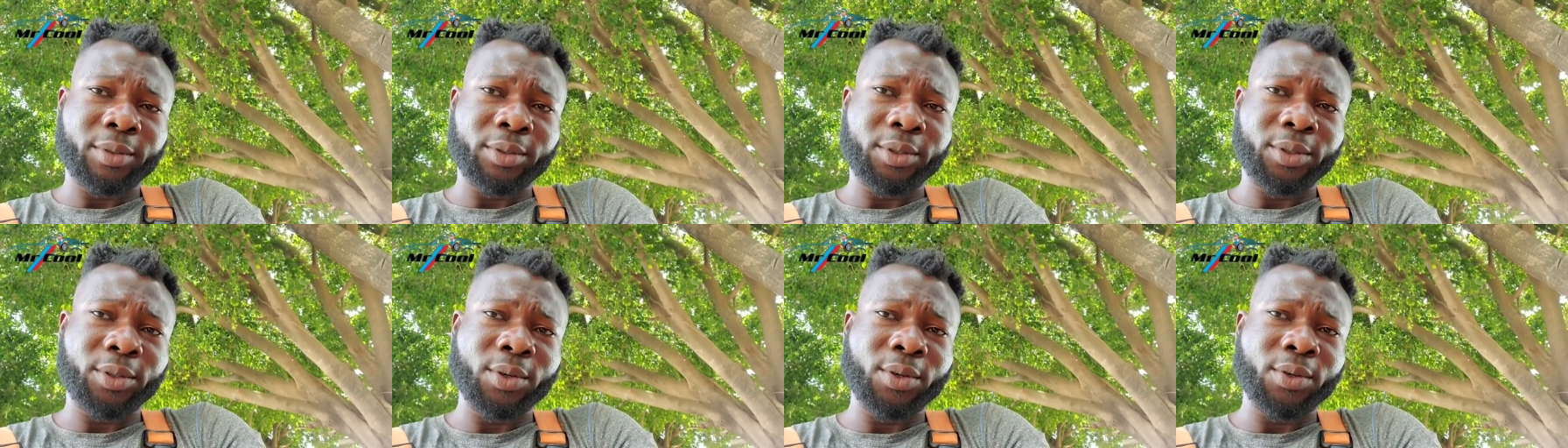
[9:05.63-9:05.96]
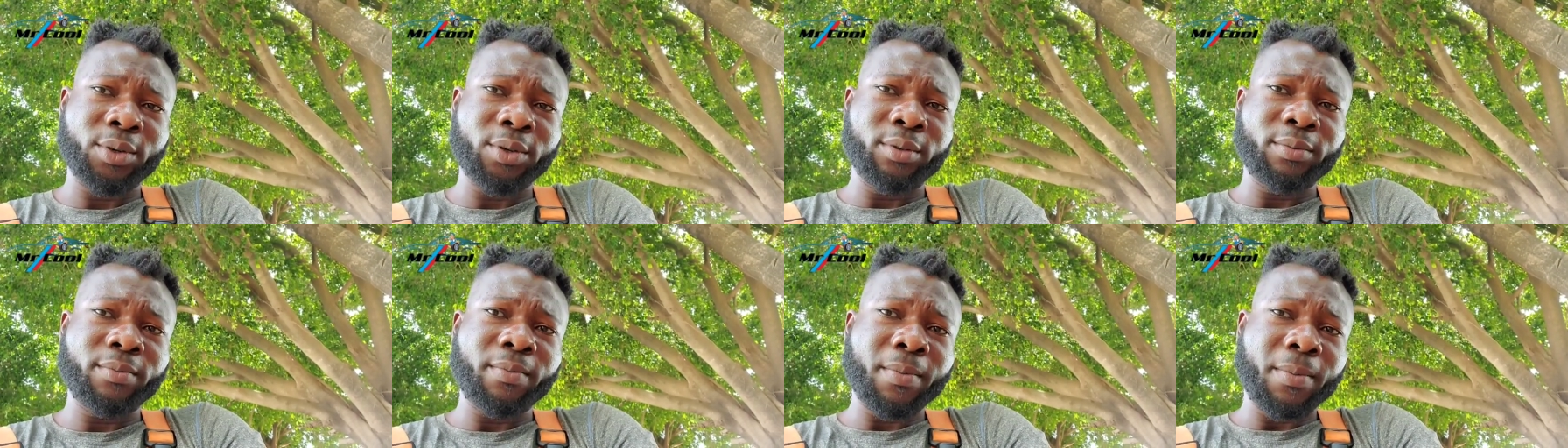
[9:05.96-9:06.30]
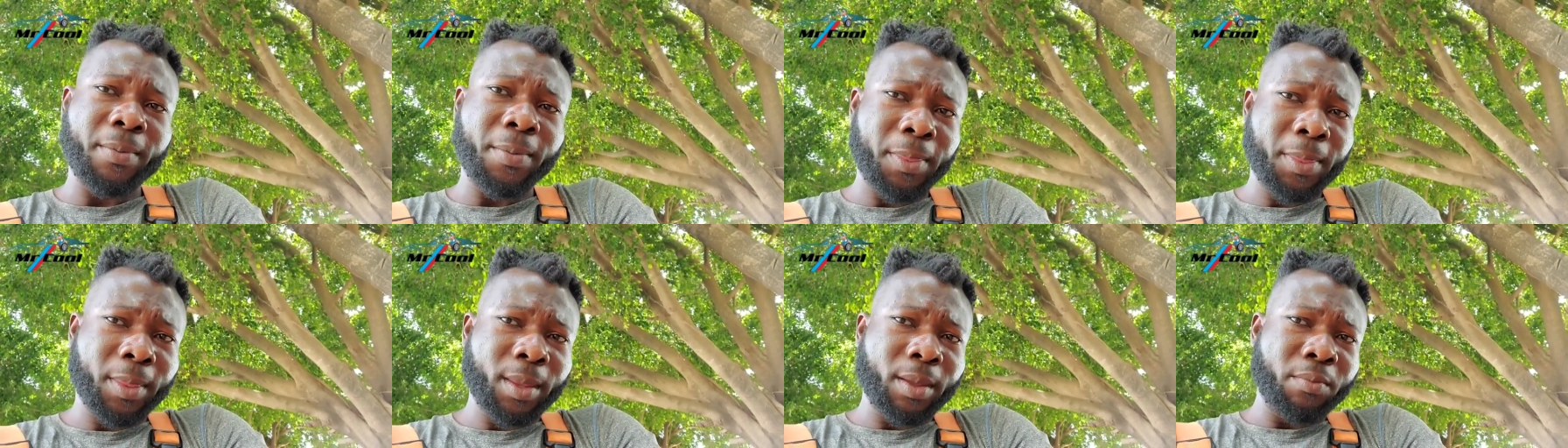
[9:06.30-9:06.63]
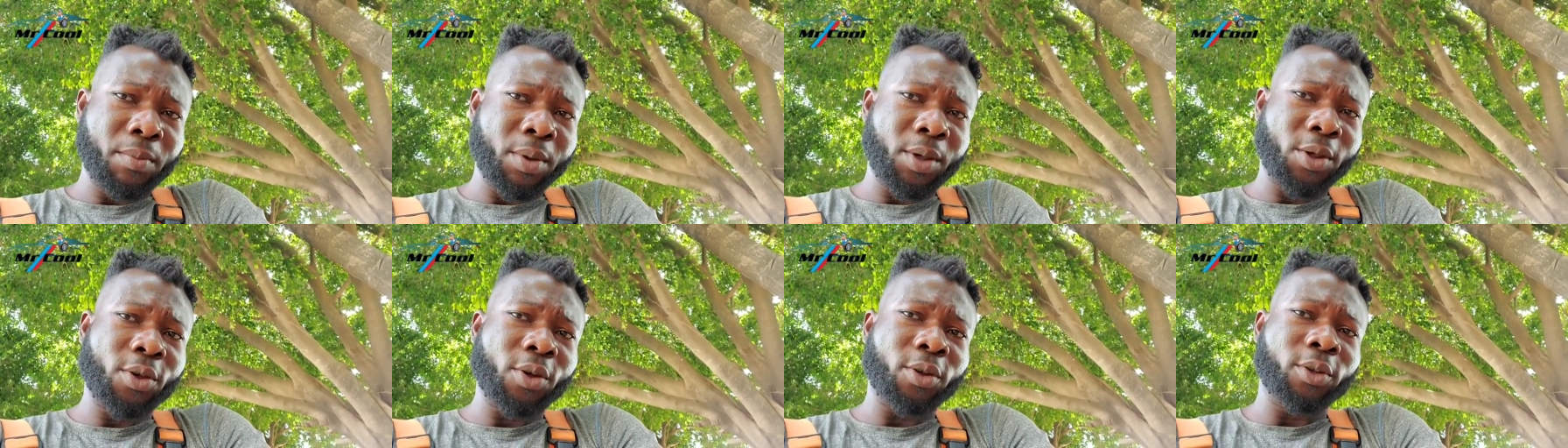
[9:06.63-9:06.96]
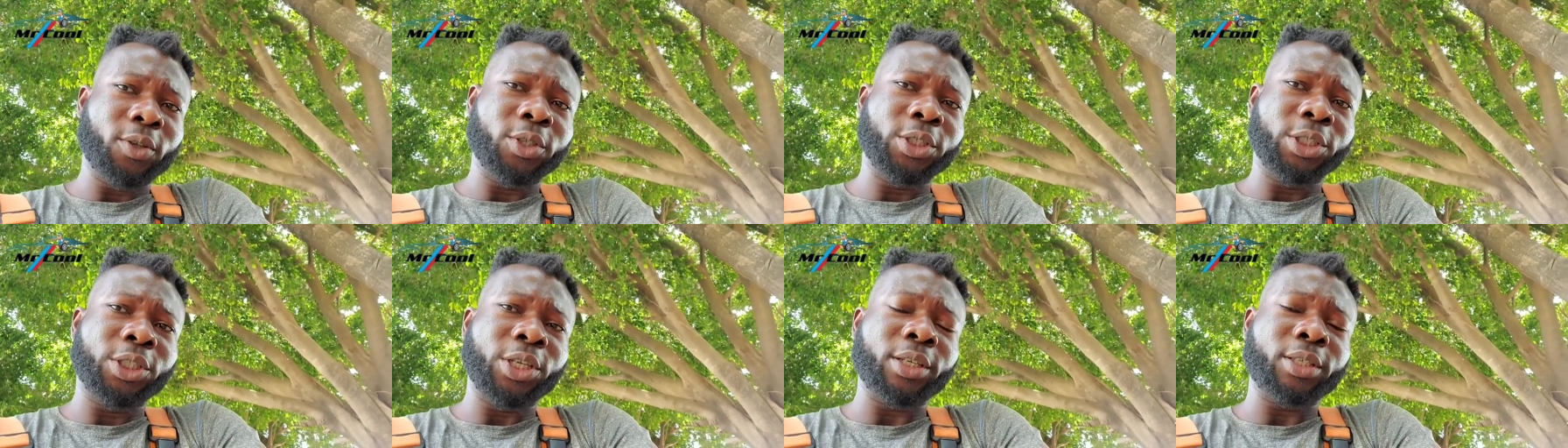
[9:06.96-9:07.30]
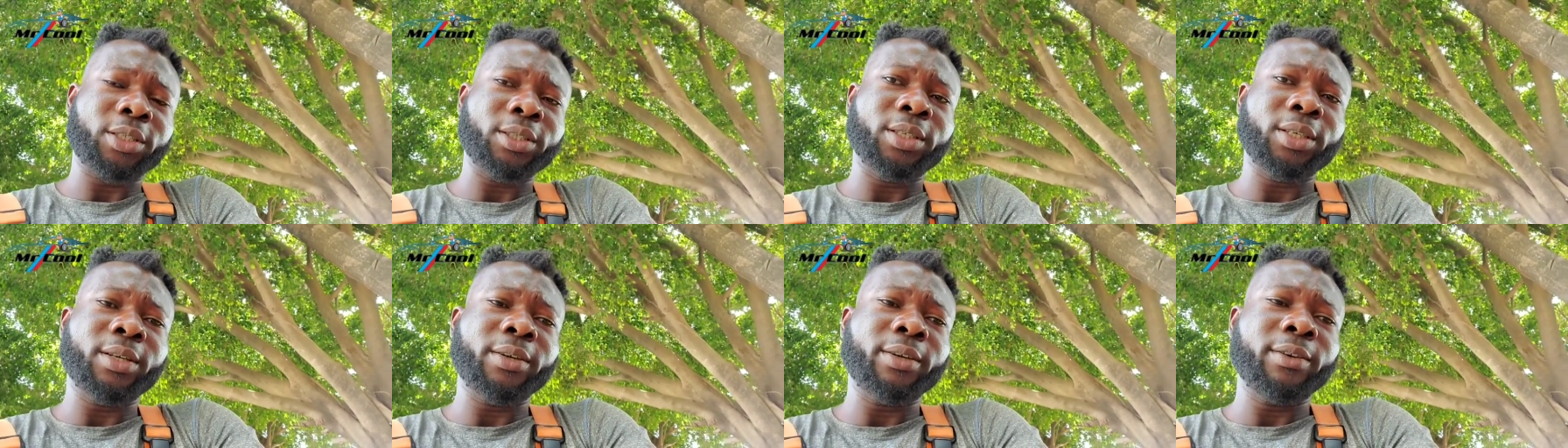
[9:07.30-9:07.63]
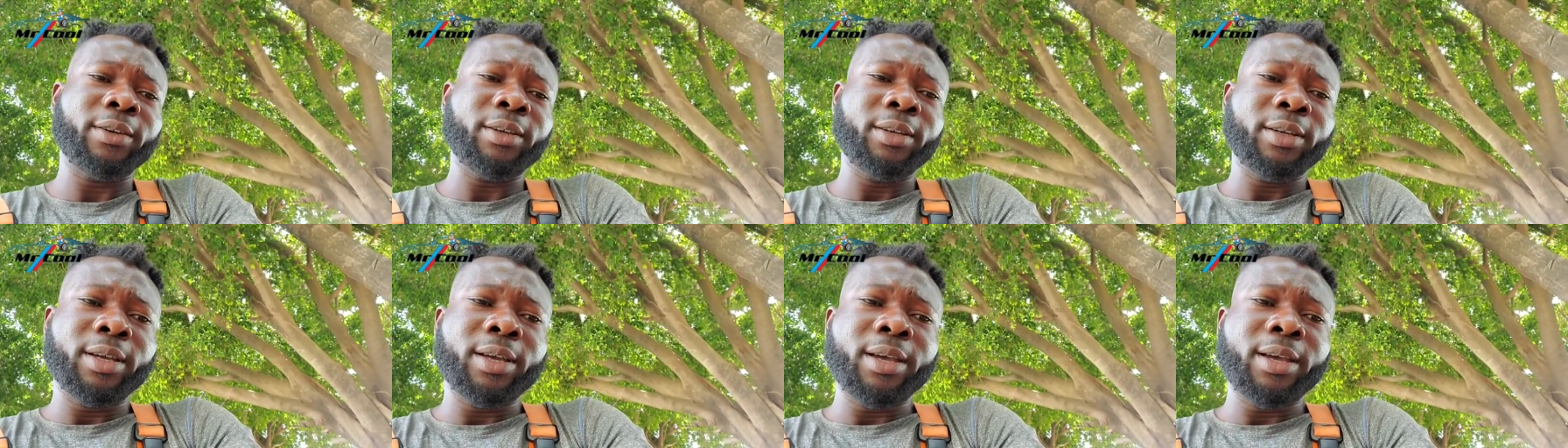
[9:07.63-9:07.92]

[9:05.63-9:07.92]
So be sure to check the